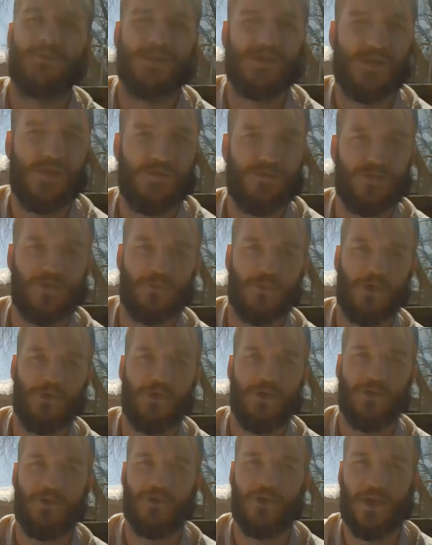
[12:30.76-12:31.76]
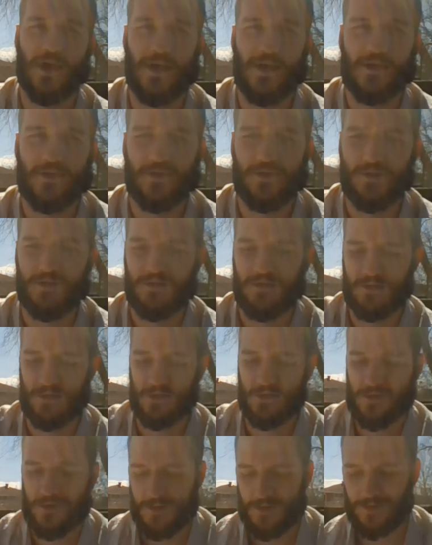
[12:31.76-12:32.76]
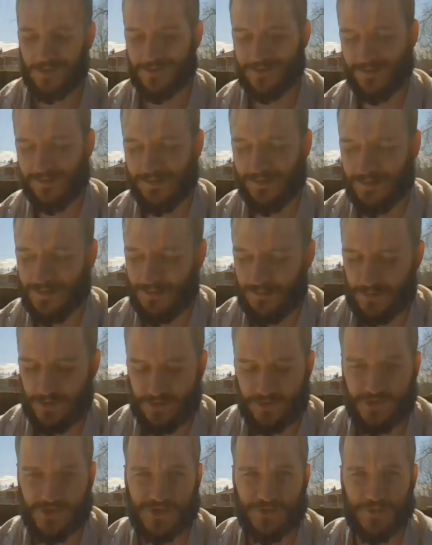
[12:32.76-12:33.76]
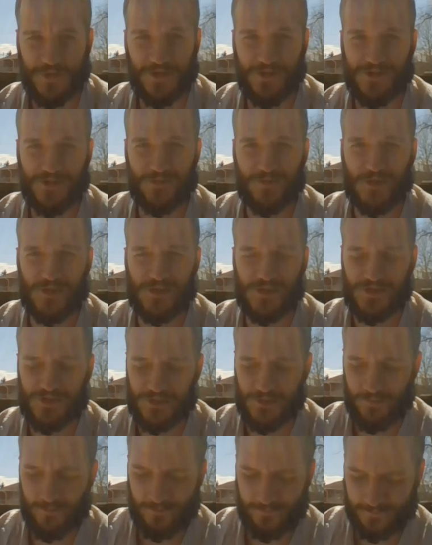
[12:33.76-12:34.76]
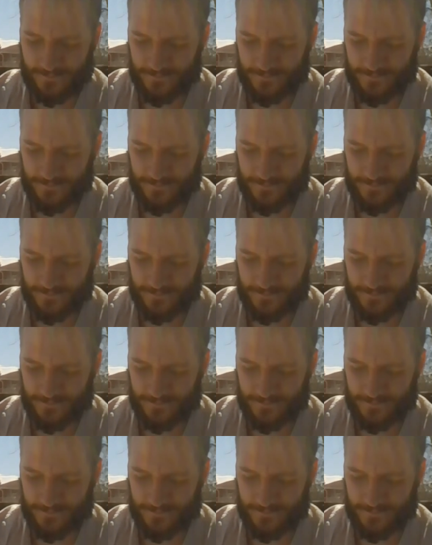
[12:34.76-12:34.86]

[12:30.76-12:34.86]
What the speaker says: myself from all the inorganic minerals and metals in my system.